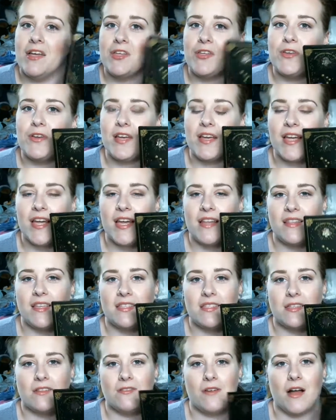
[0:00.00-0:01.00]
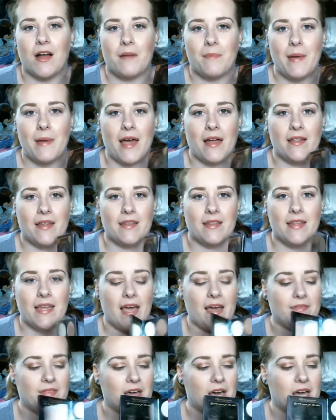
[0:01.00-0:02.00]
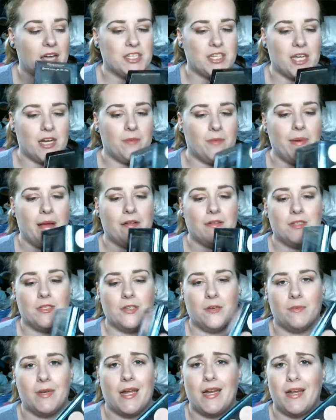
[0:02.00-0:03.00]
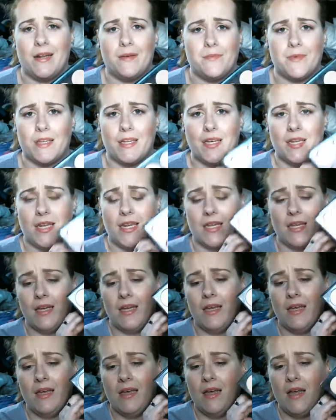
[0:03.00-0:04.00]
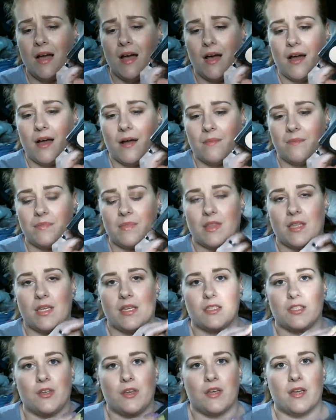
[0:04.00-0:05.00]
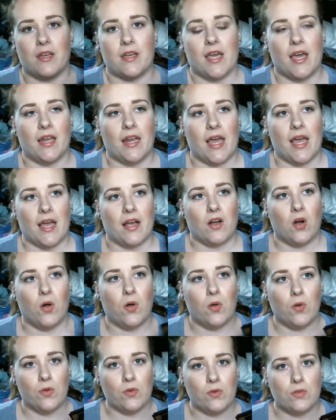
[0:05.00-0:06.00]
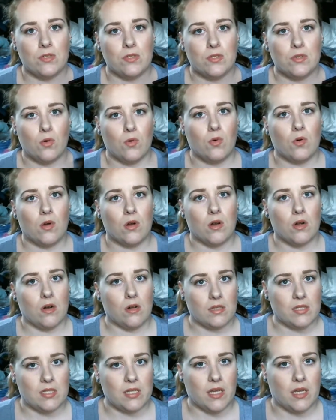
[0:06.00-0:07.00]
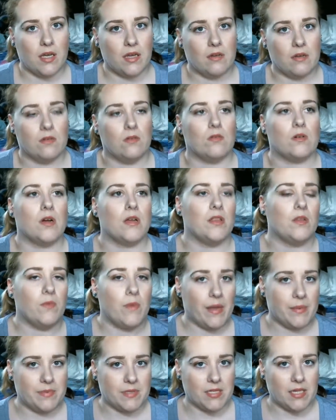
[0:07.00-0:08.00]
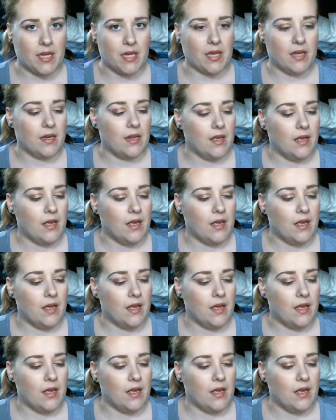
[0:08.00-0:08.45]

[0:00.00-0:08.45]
You can get this Lorac palette. They have the eyeshadow palette too, but I didn't really need it. This you can get at Kohl's or Ulta or on the website.